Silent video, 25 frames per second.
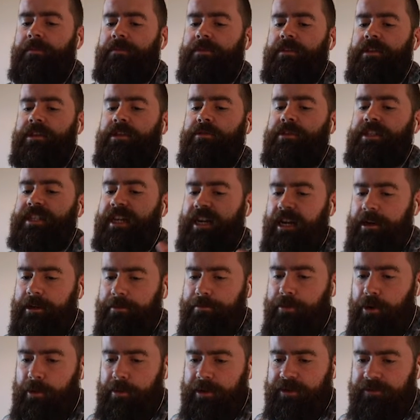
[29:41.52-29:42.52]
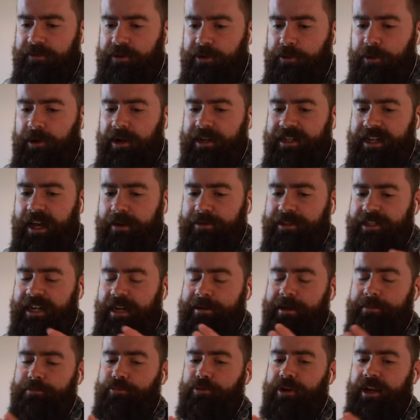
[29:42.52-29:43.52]
You set out a purpose for your work, now it's
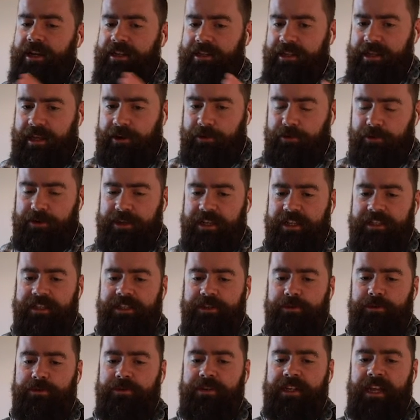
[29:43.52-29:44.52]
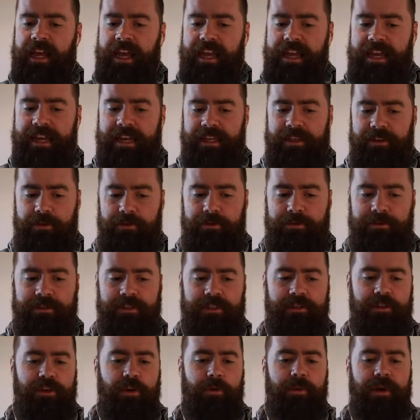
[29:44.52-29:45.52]
time to bring it to that audience. So you take
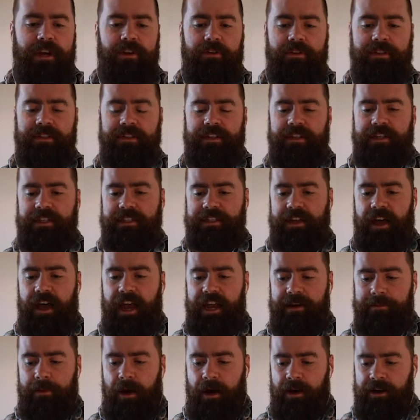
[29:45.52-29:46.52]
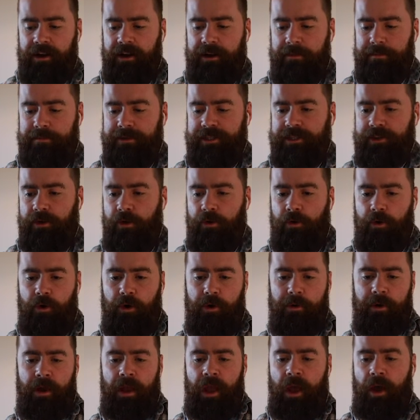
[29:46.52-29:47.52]
those, whether it's the design mock-ups,
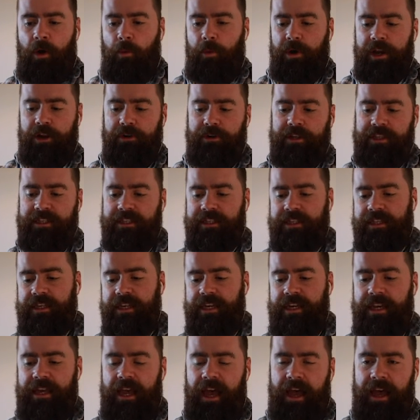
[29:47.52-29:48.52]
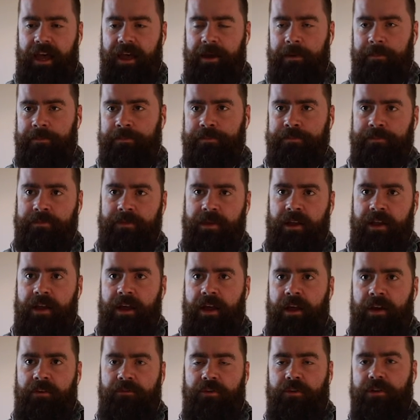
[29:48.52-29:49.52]
or whether it's the,
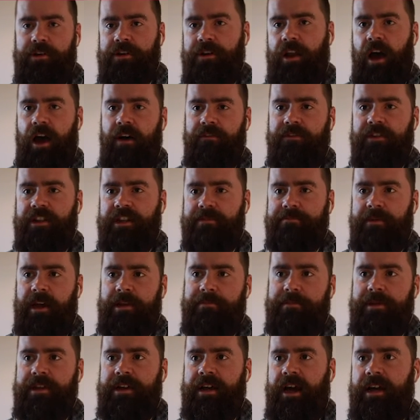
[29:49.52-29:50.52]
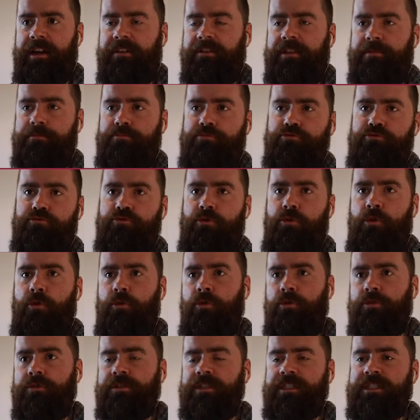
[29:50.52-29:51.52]
for a novel, it might be kind of the
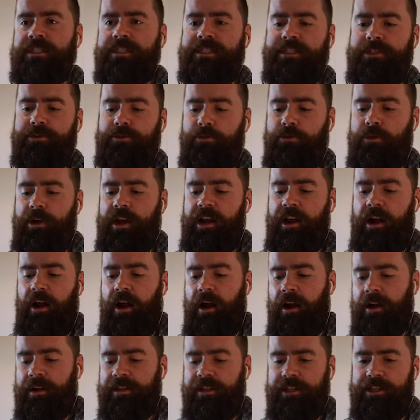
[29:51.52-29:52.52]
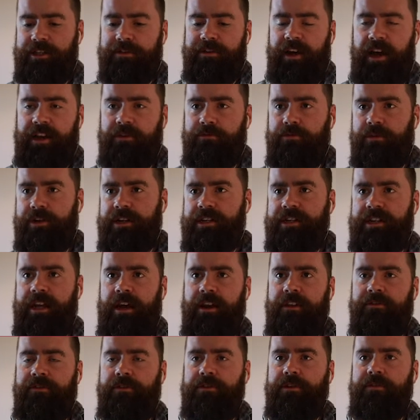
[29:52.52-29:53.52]
broad story arc that you kind of written down a
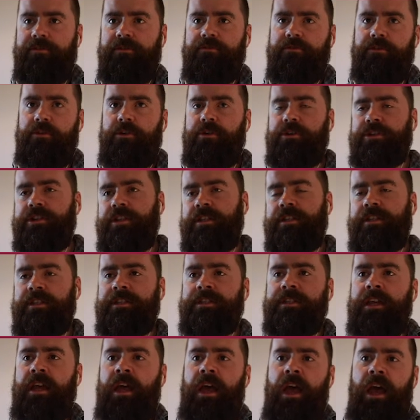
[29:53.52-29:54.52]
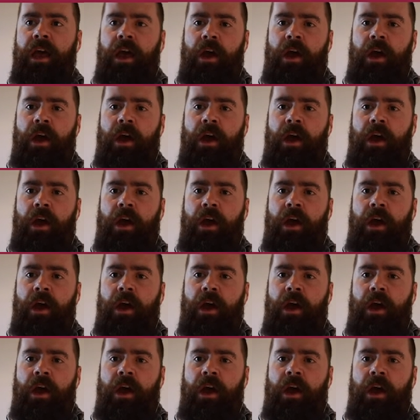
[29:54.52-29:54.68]
few different versions.